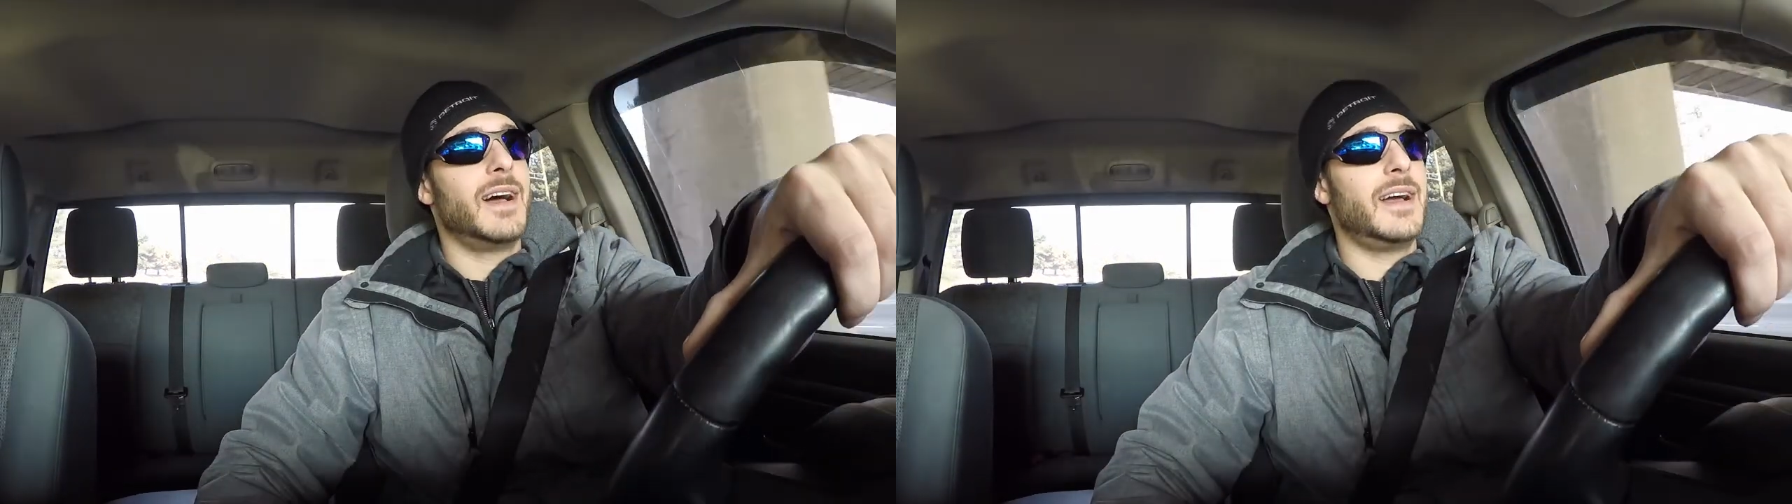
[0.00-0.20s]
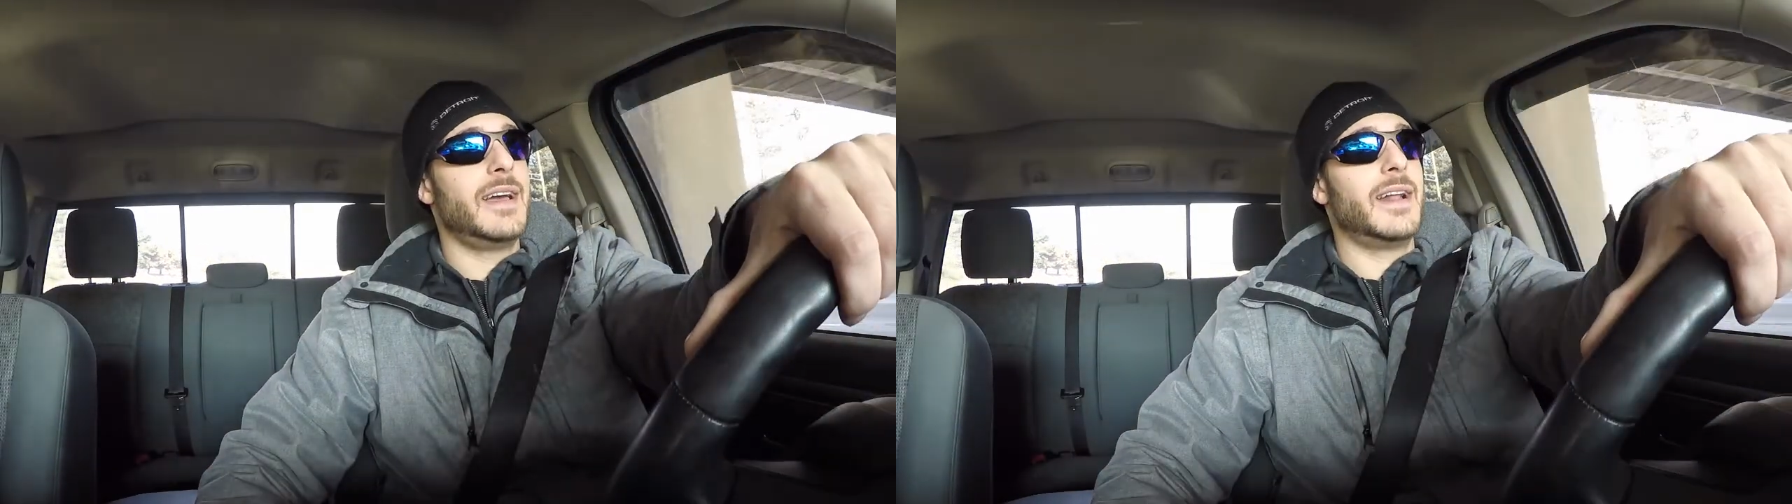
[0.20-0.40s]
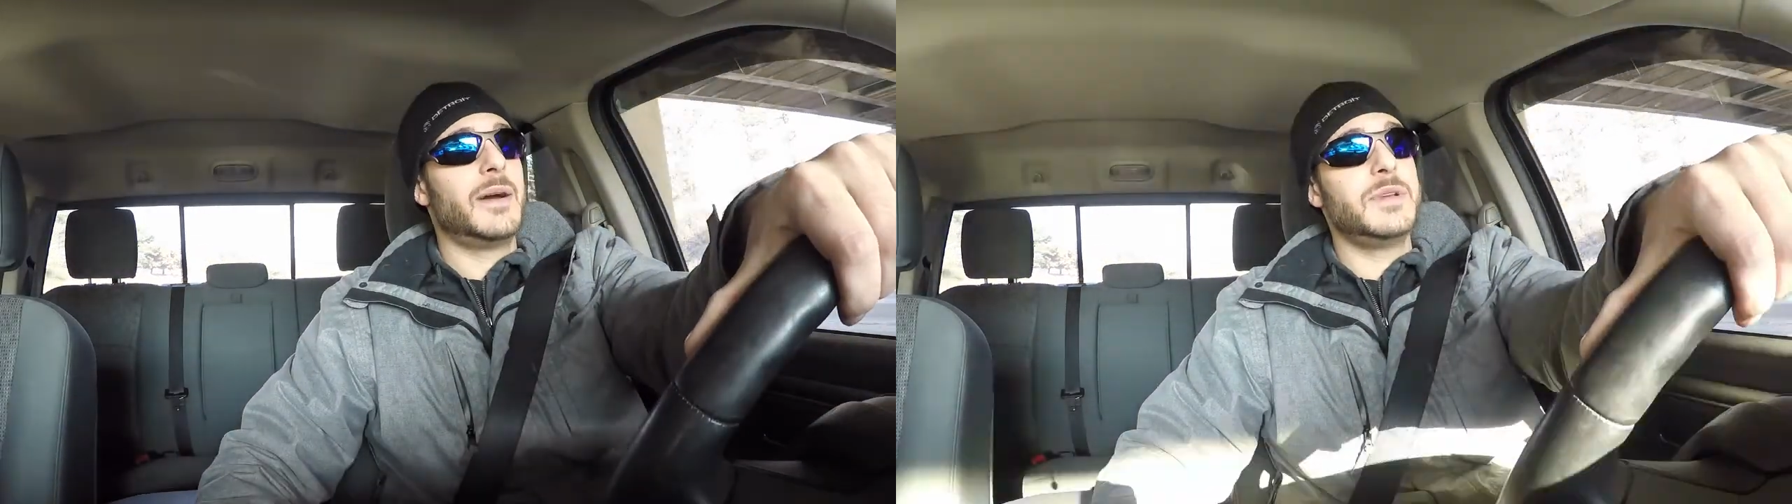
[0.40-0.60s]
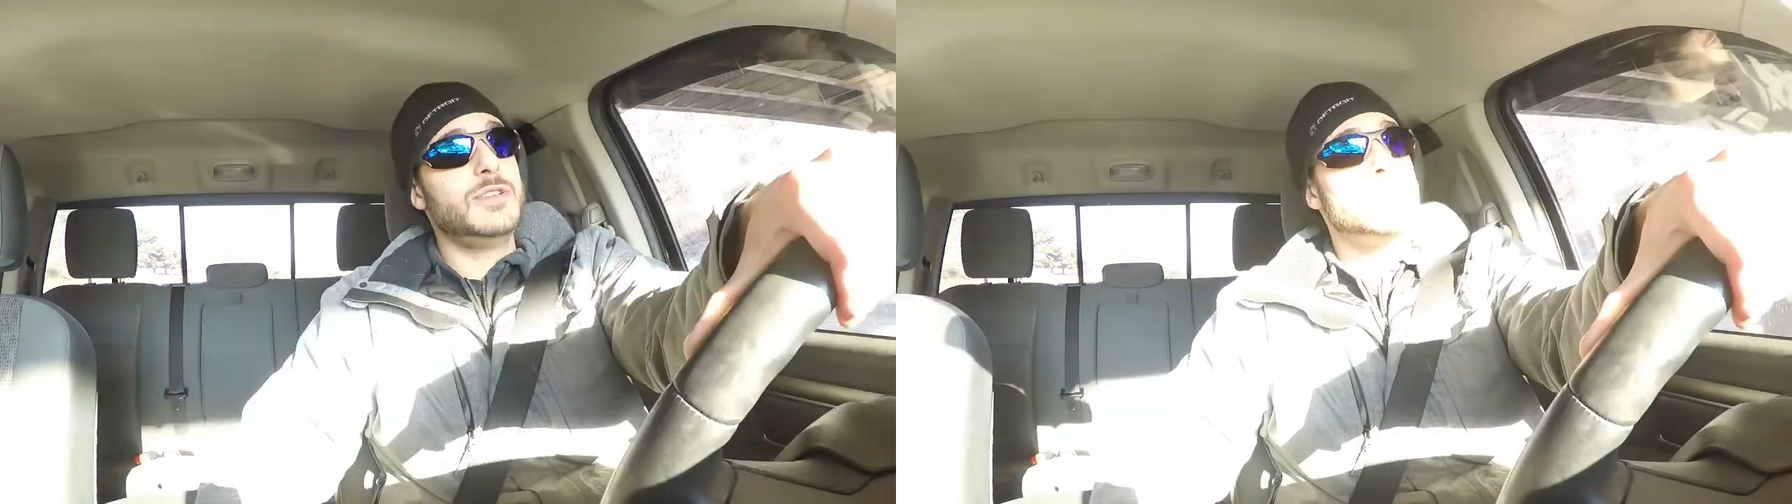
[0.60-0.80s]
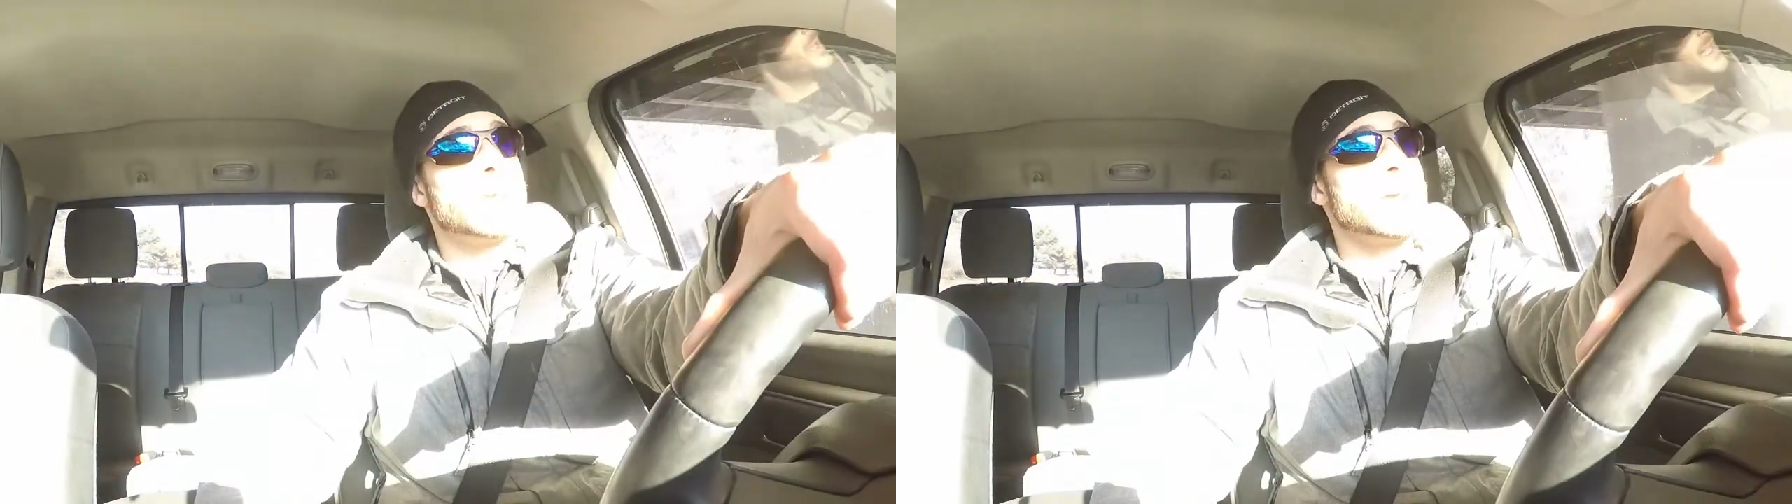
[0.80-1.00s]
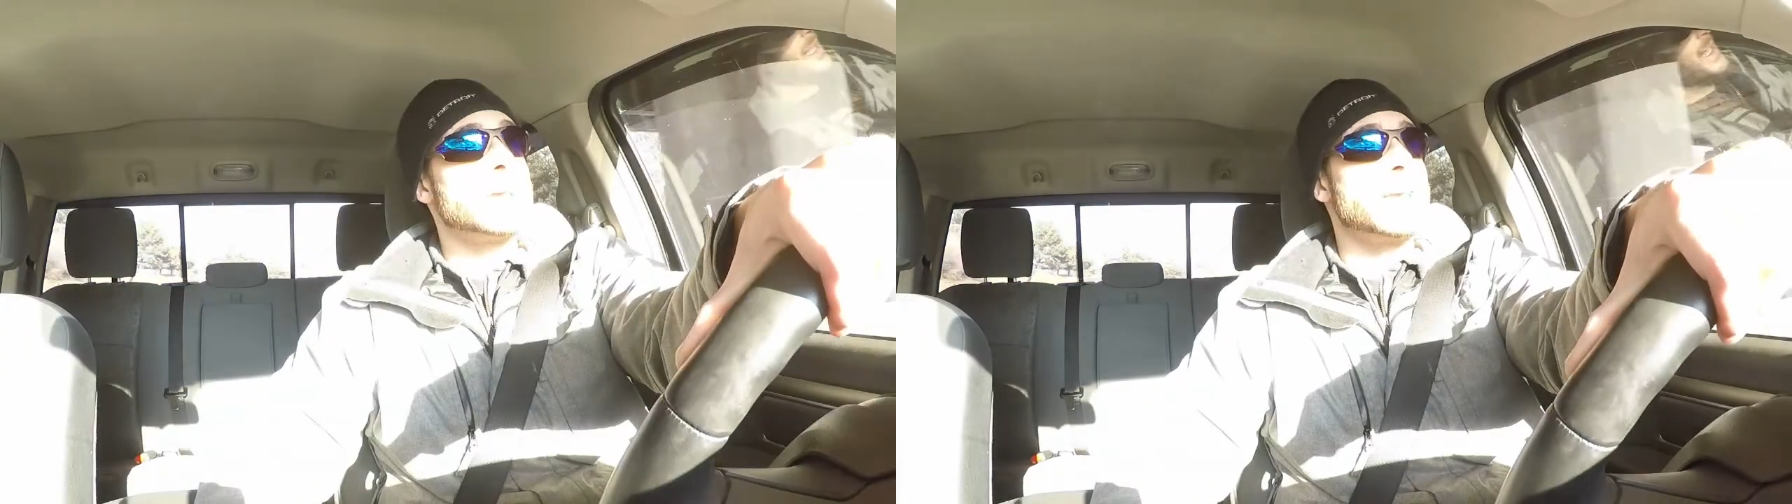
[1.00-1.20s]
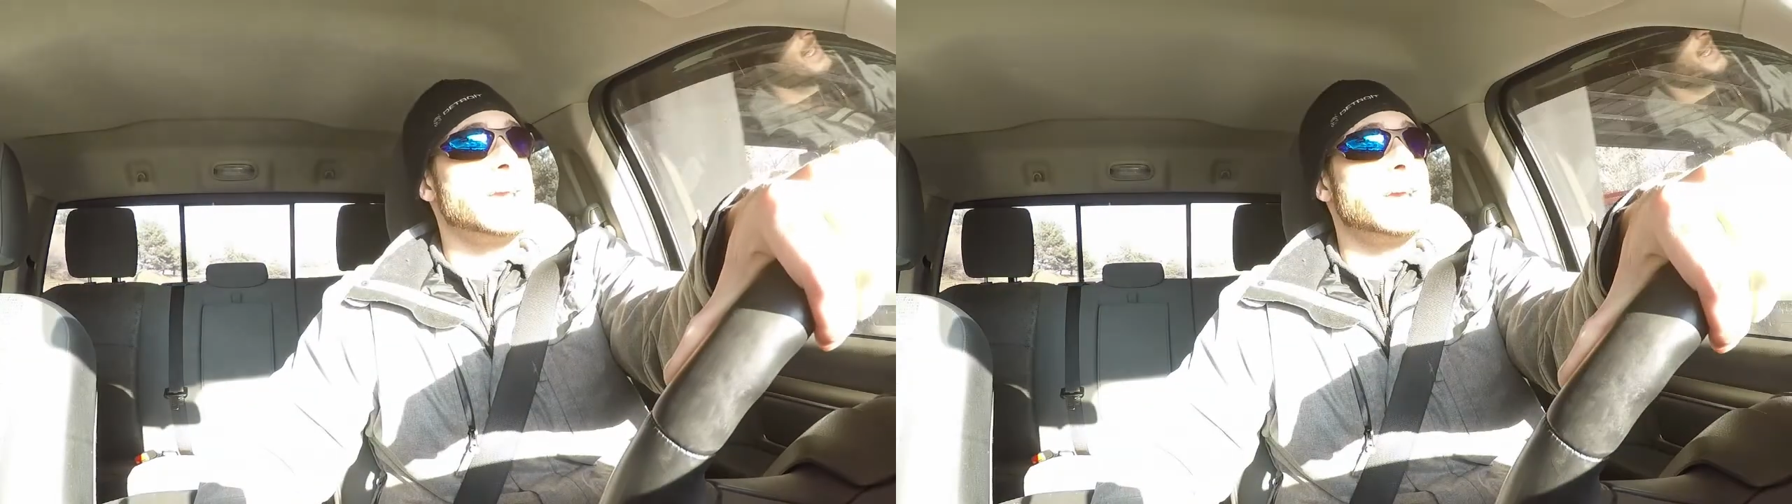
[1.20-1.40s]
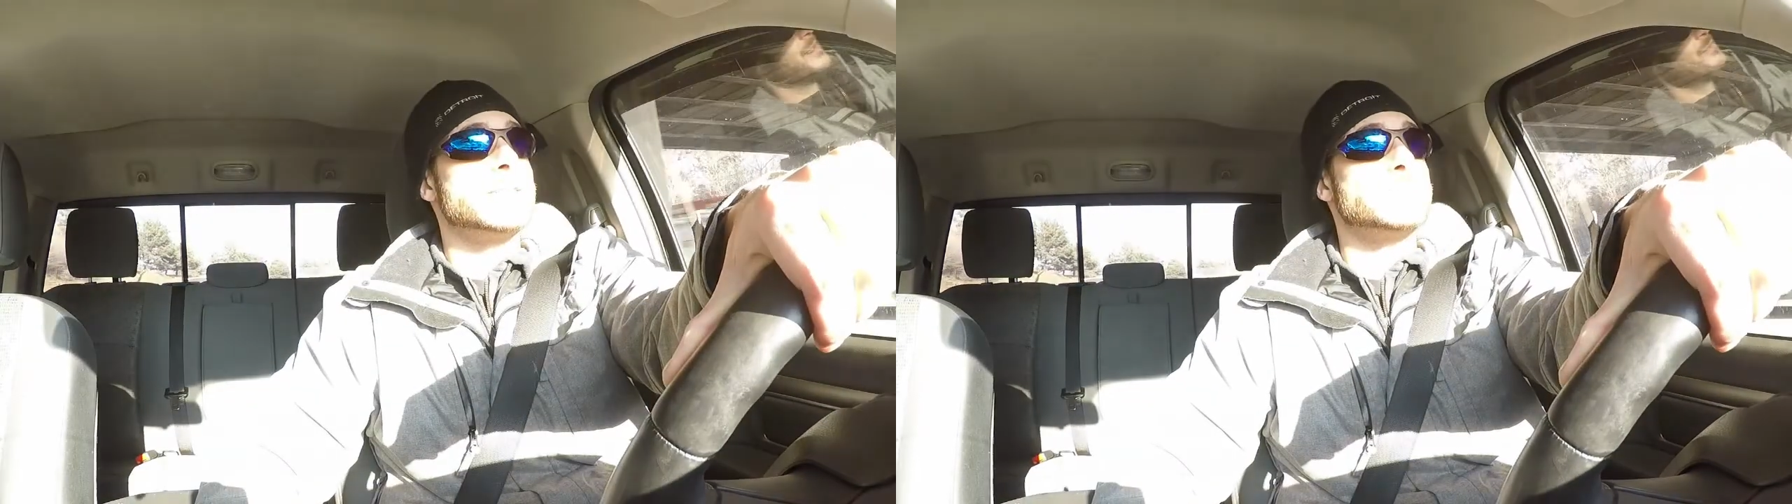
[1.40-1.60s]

And I mean, you can't get